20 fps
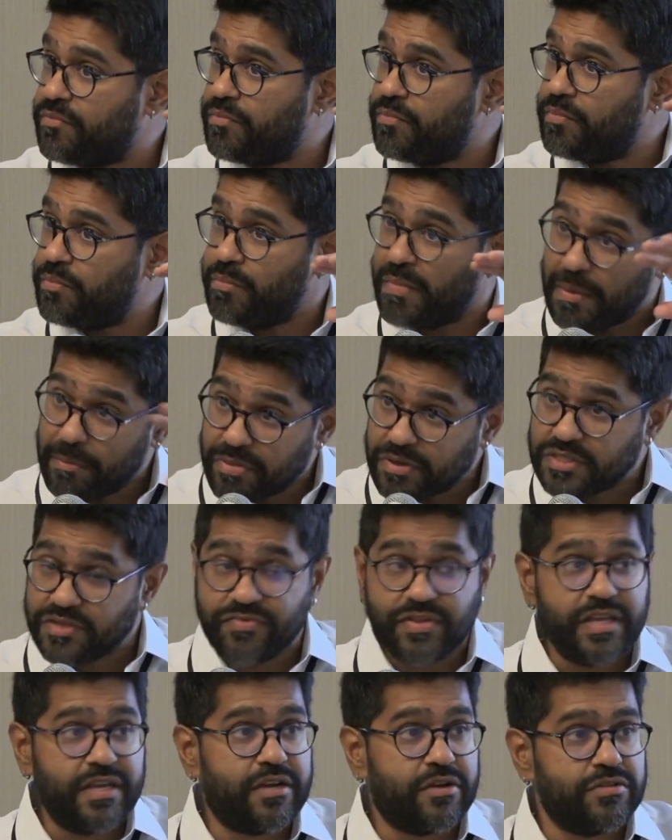members of
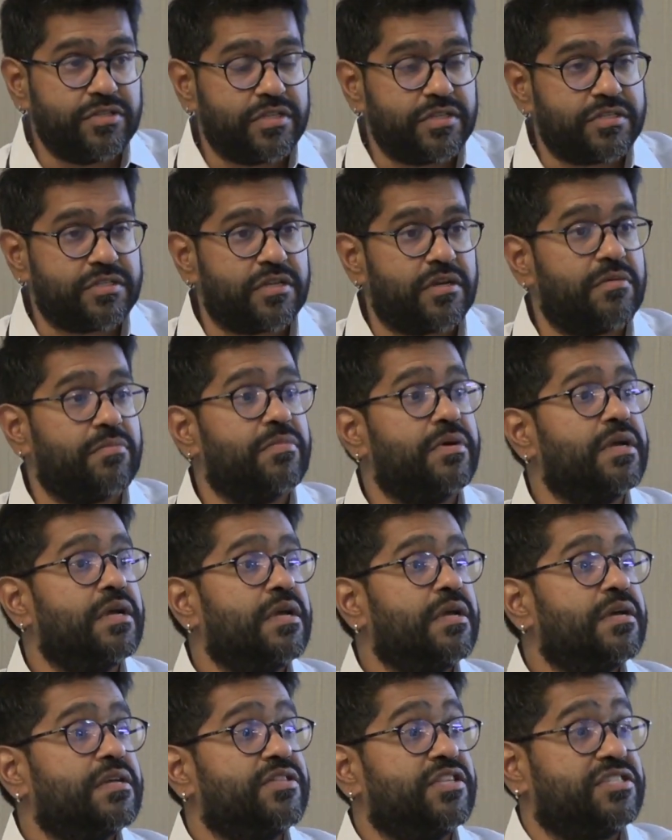the ecosystem,
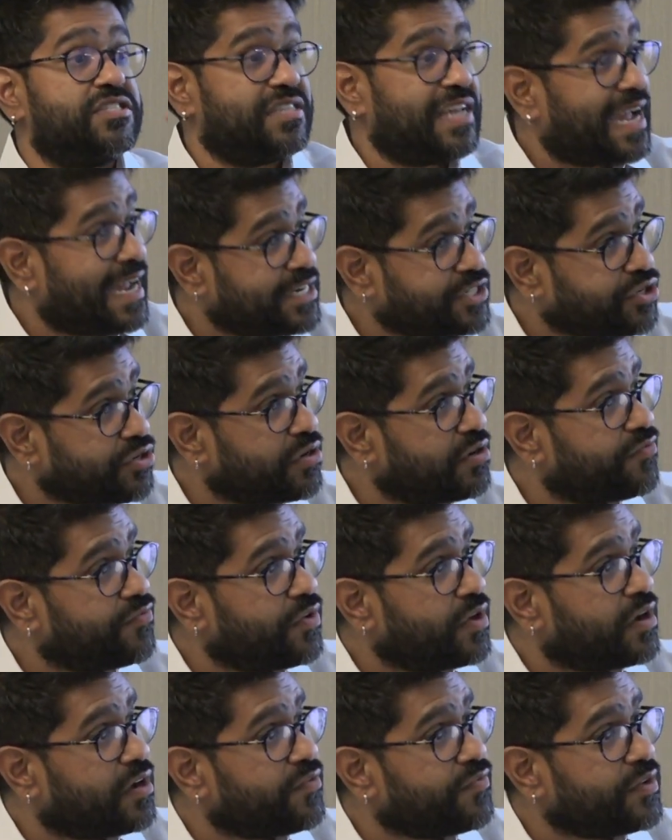the stature of
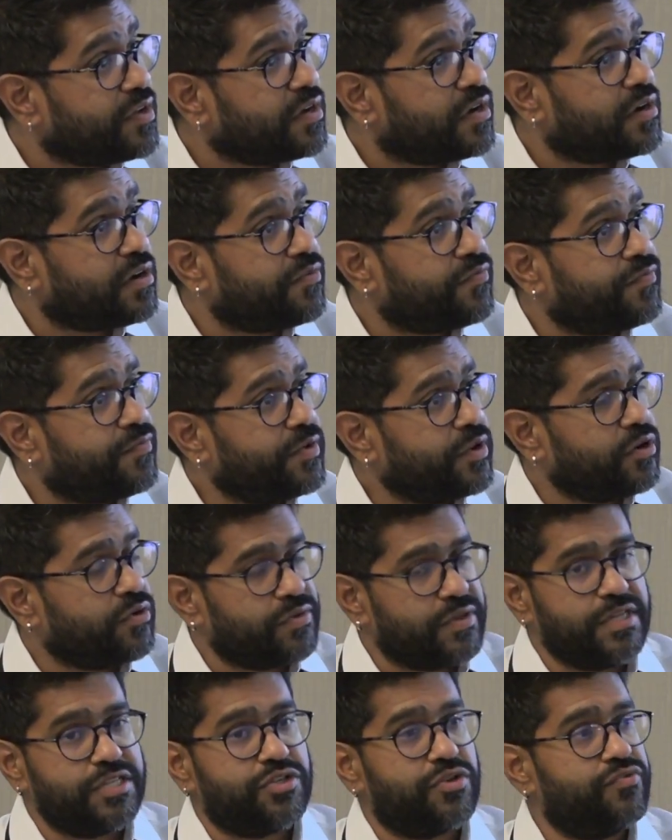
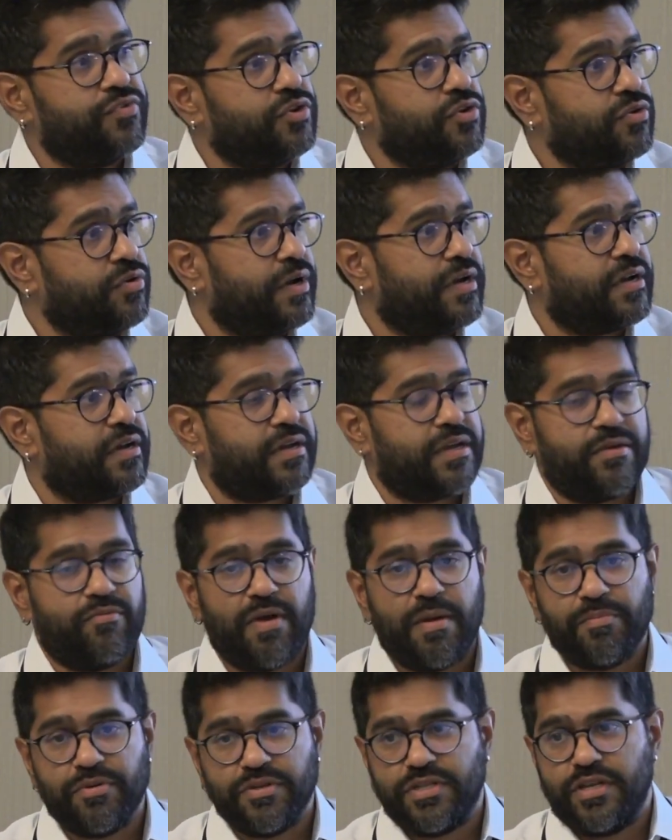each of you
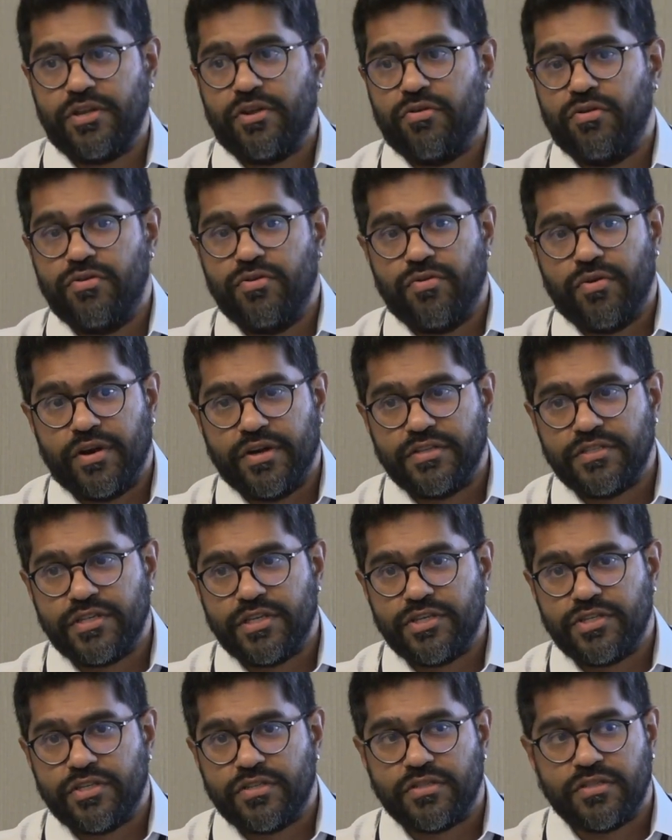representing your own
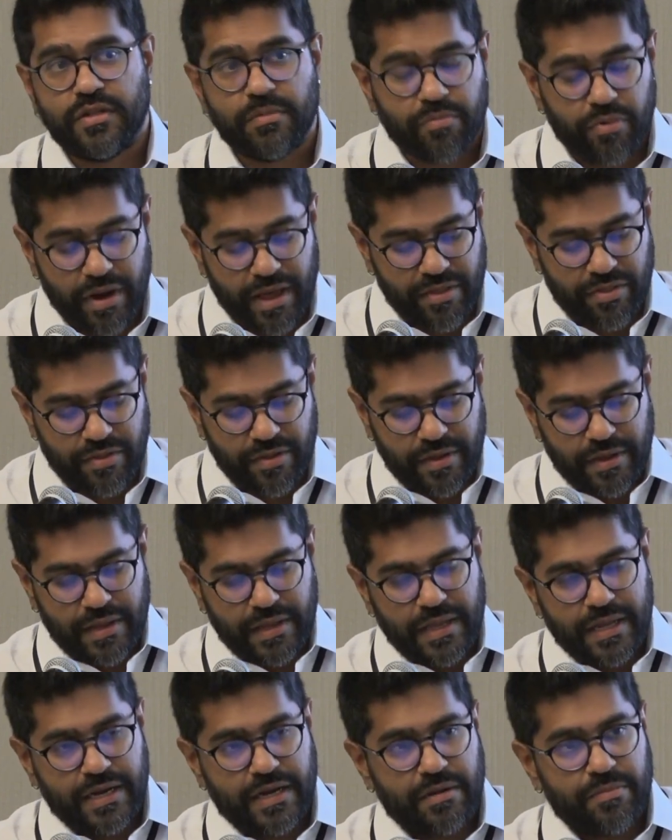organizations, the breadth,
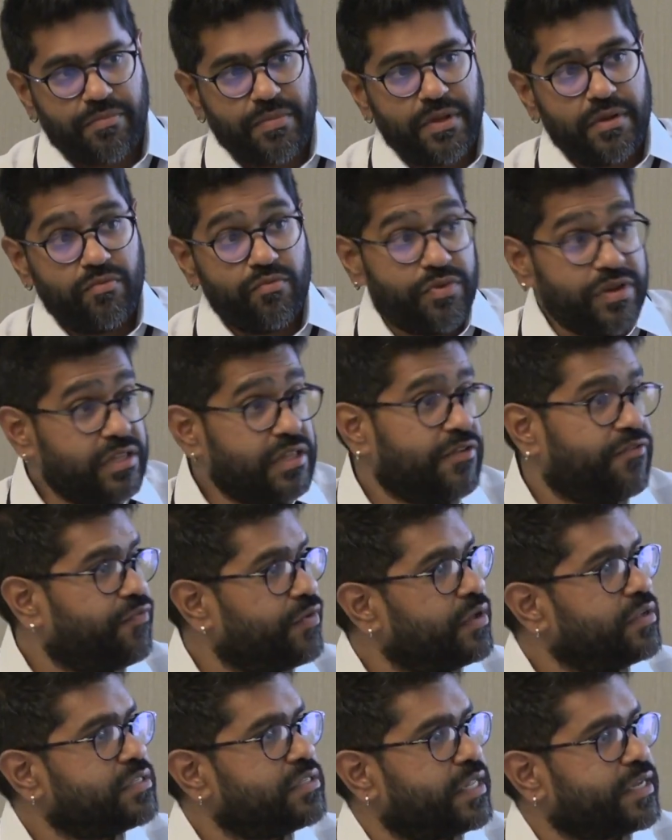really
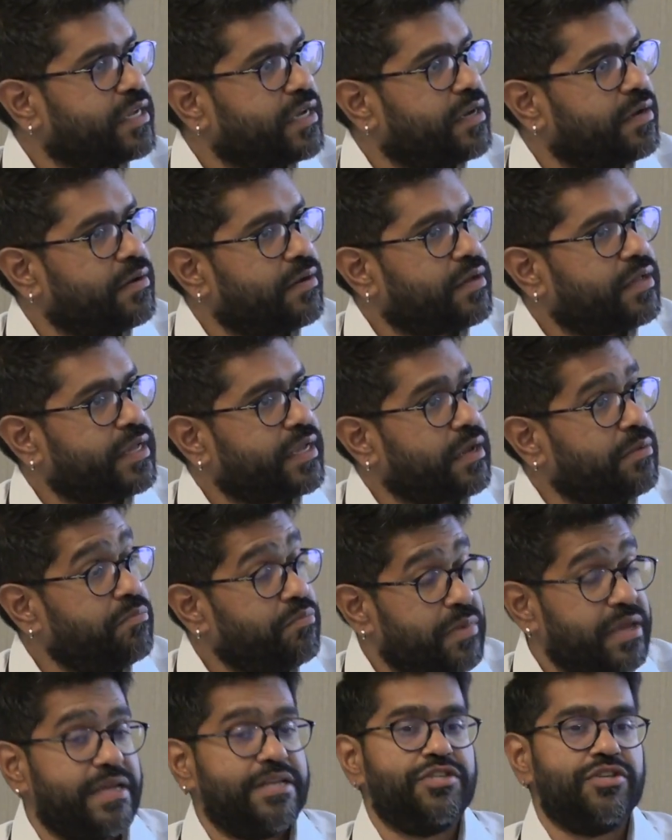feels like a
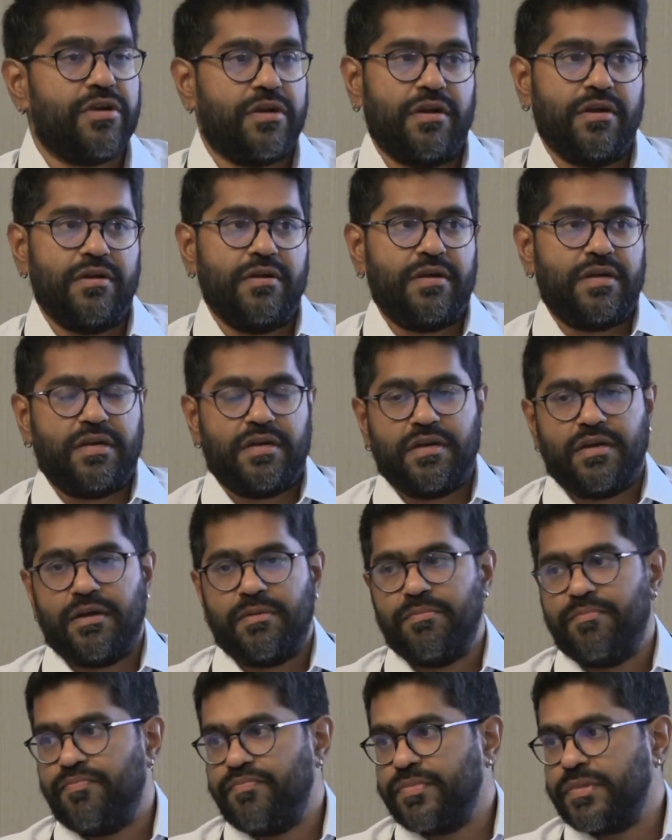major
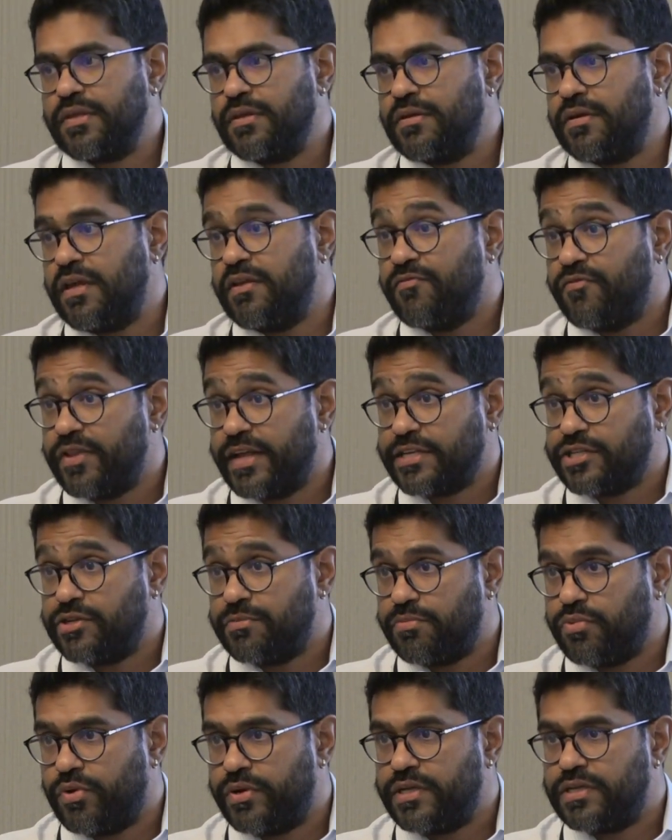inflection
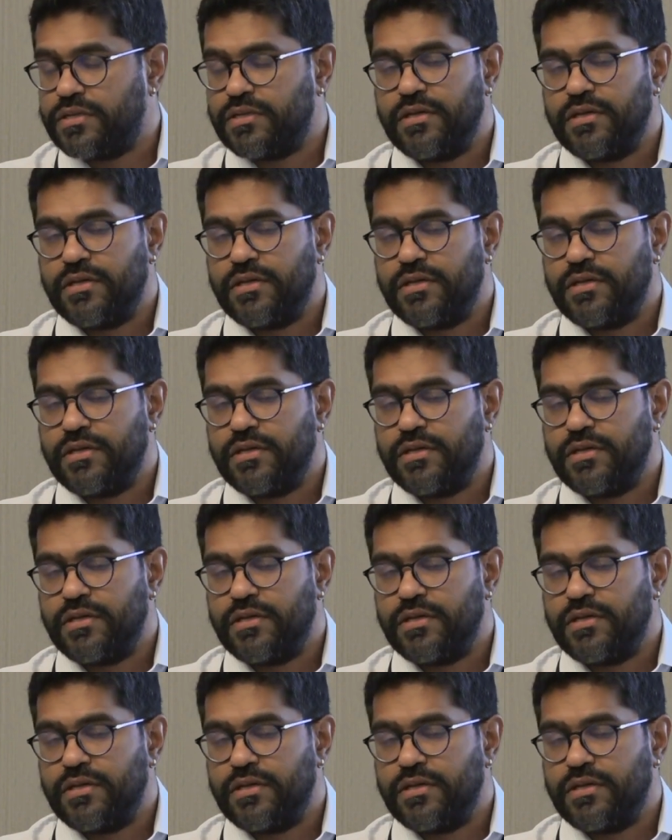point.